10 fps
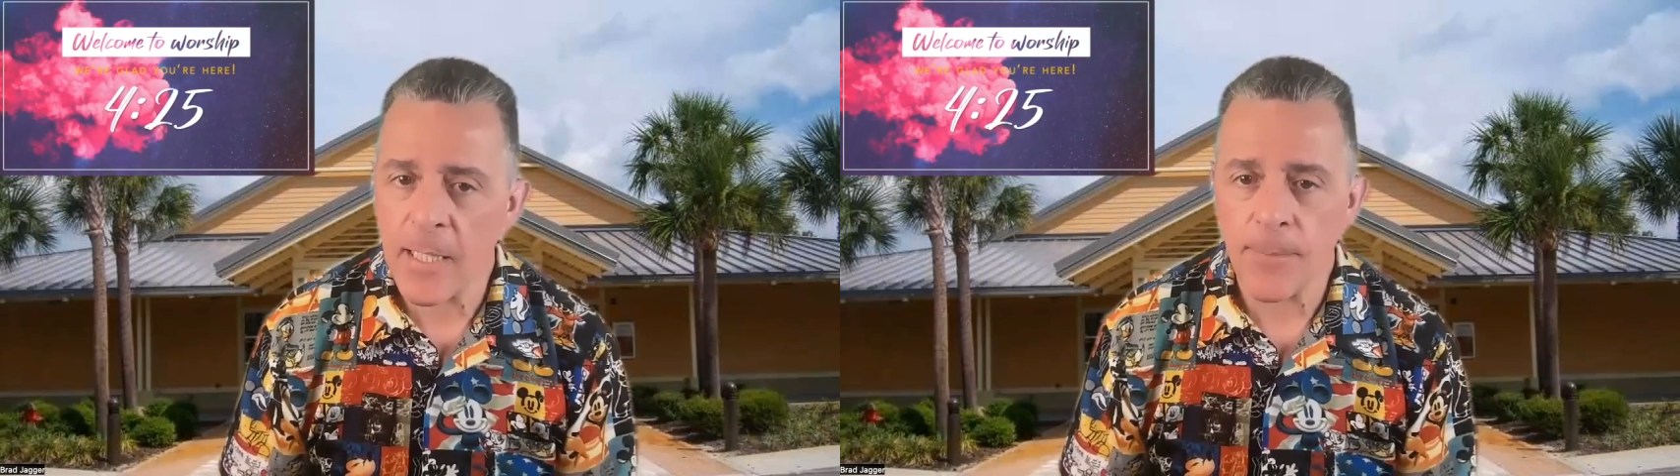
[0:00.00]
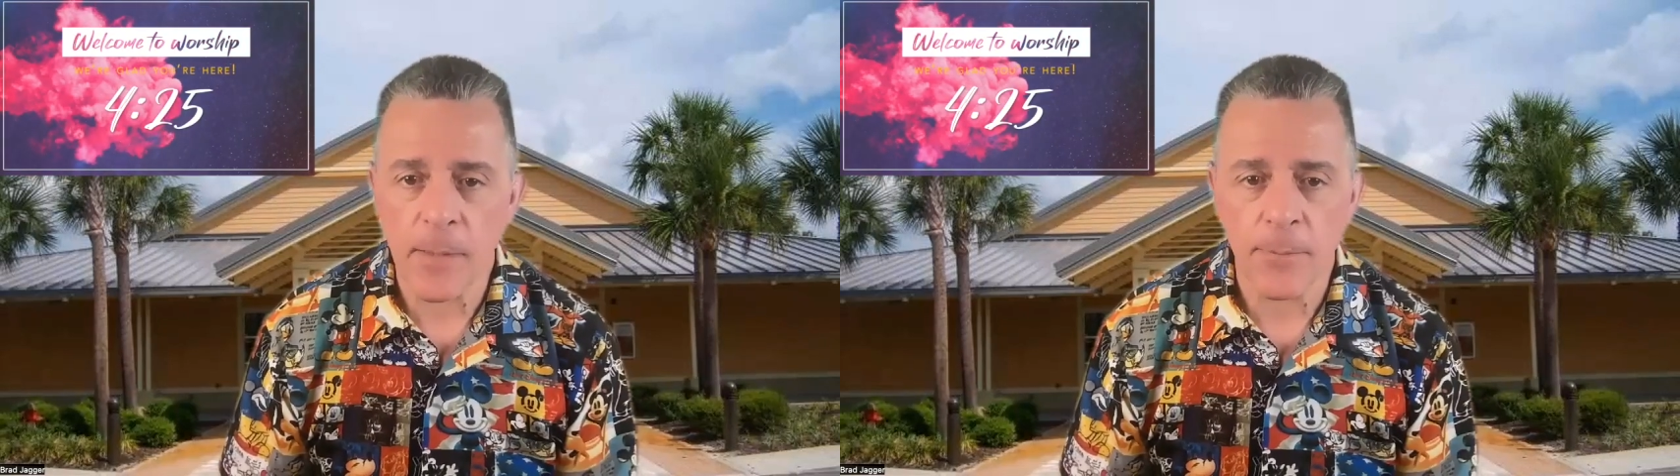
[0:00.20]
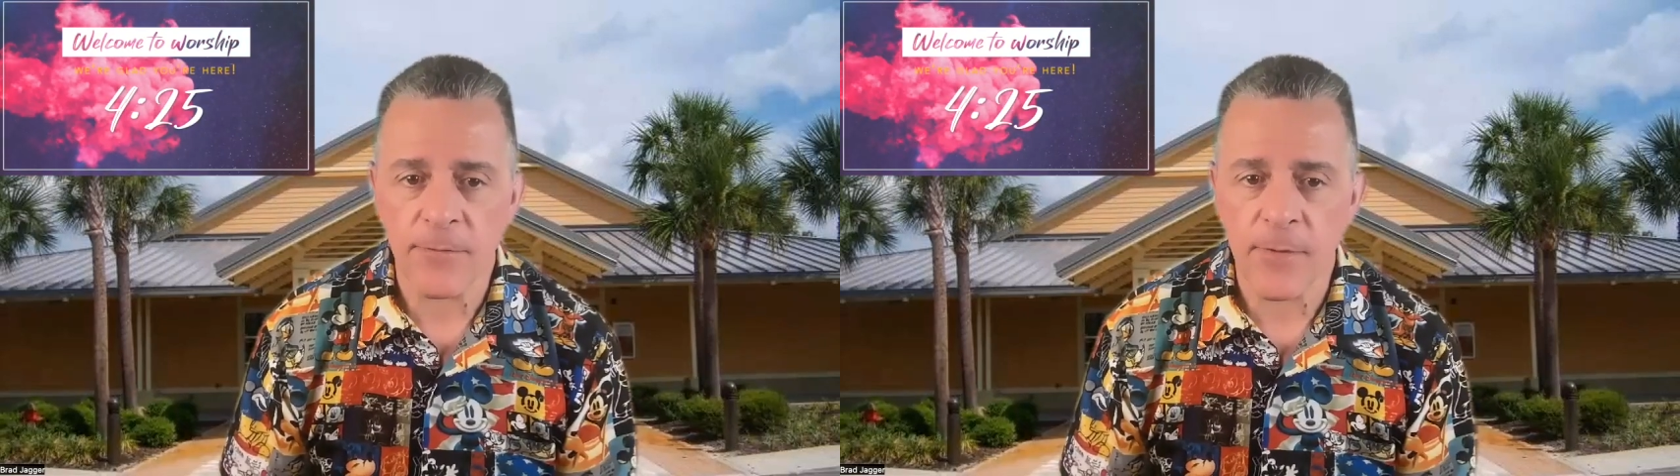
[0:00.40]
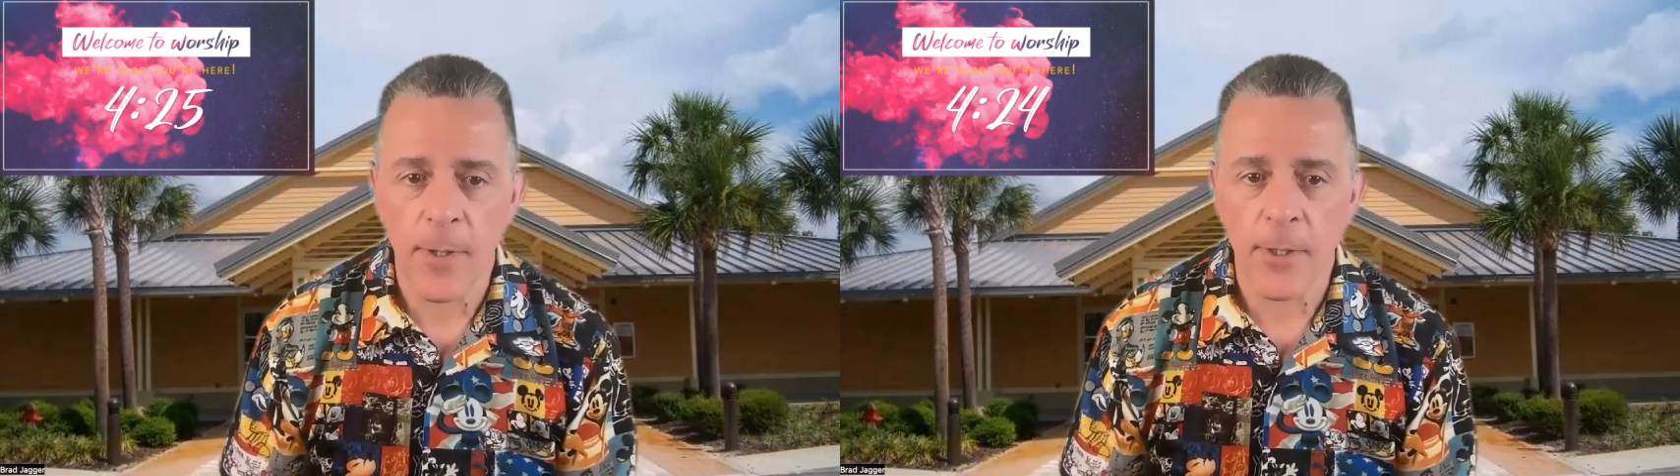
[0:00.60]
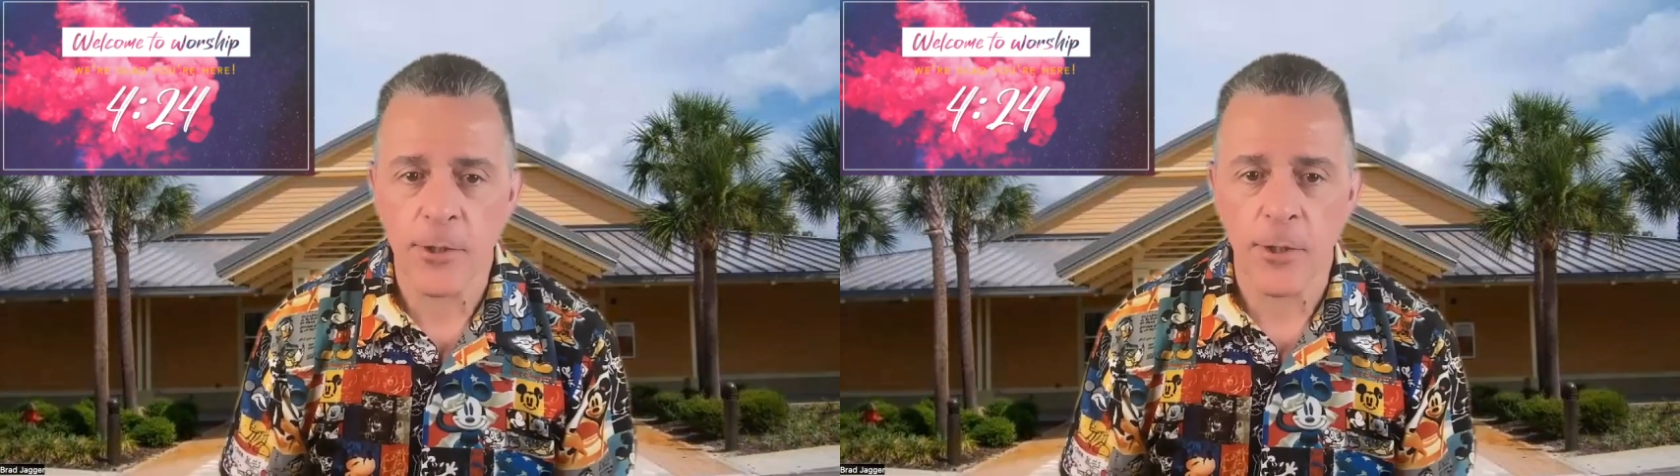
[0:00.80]
people from
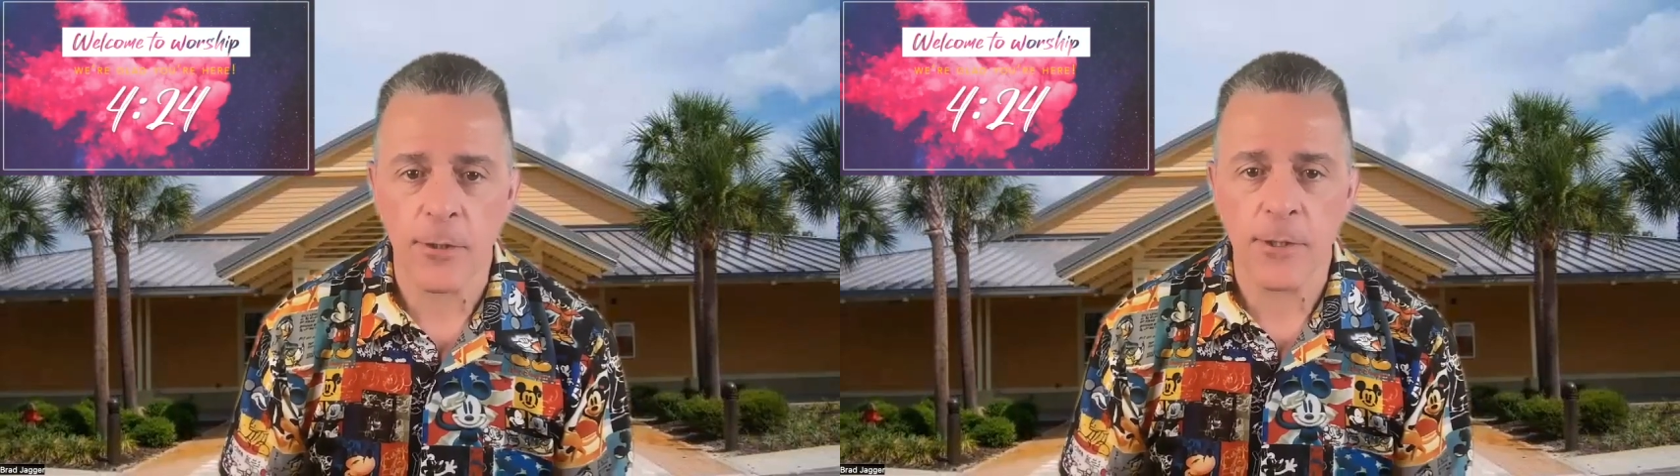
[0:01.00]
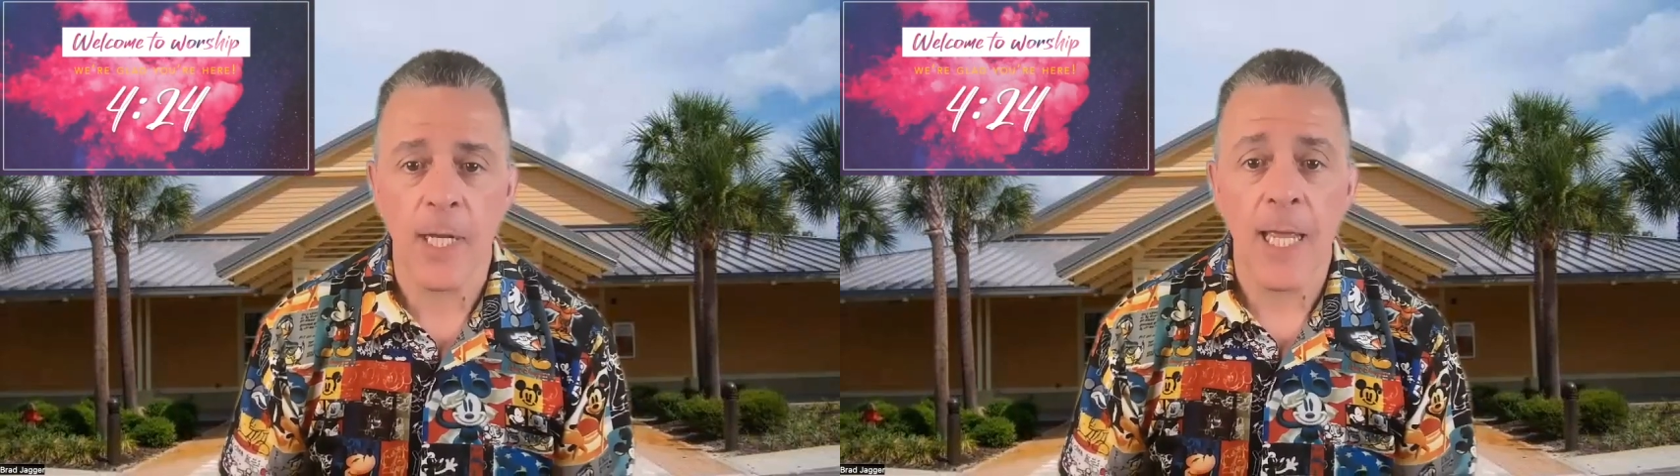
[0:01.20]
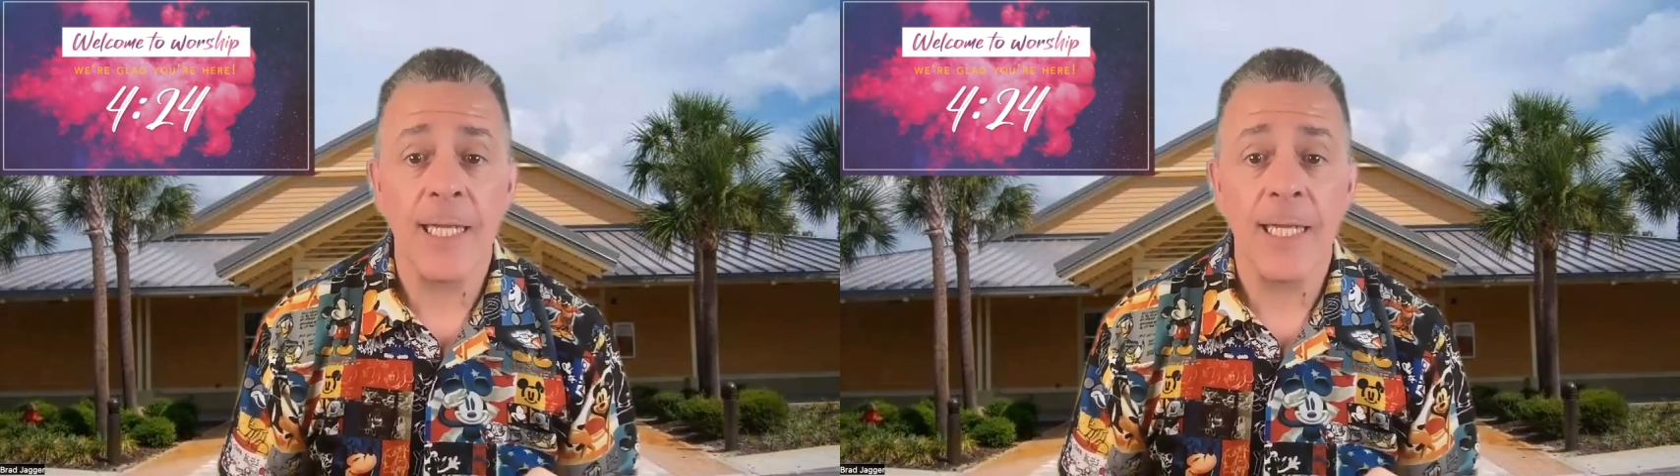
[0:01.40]
our church